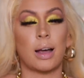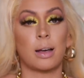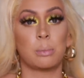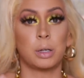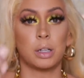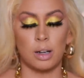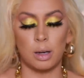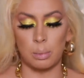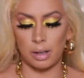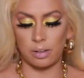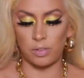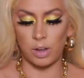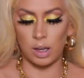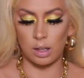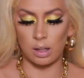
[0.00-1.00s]
I put on my
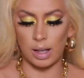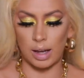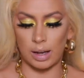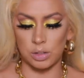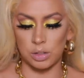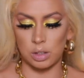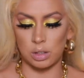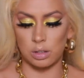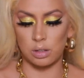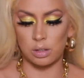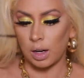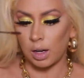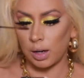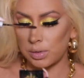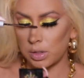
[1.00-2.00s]
fake lashes
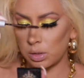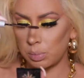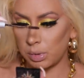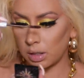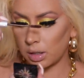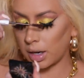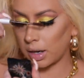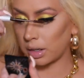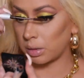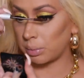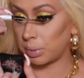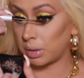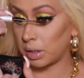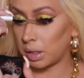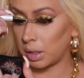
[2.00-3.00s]
and I've just been kind of
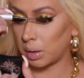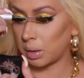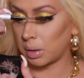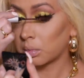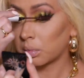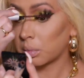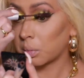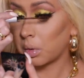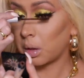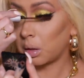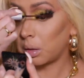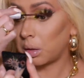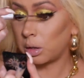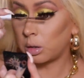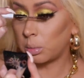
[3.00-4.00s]
putting a
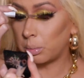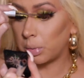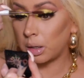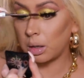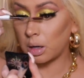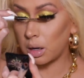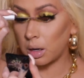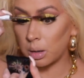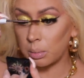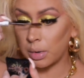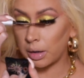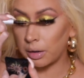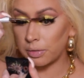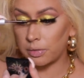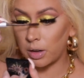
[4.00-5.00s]
little bit on
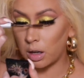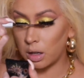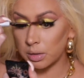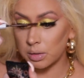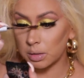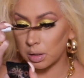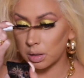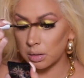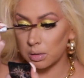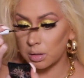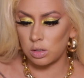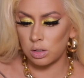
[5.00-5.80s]
my falsies.